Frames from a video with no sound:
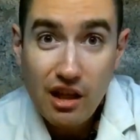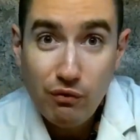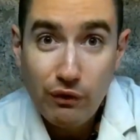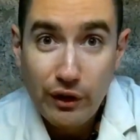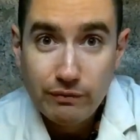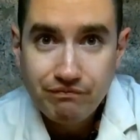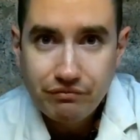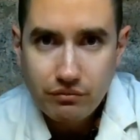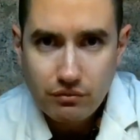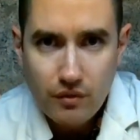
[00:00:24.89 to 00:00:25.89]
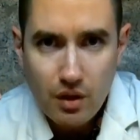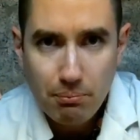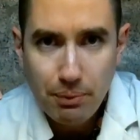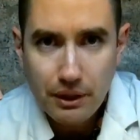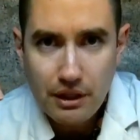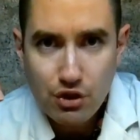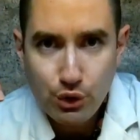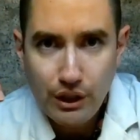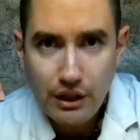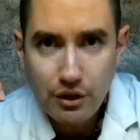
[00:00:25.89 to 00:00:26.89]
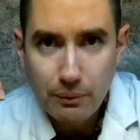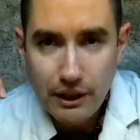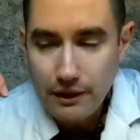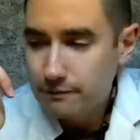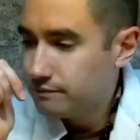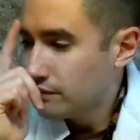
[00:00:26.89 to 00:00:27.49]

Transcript: helpful, but intrigues me.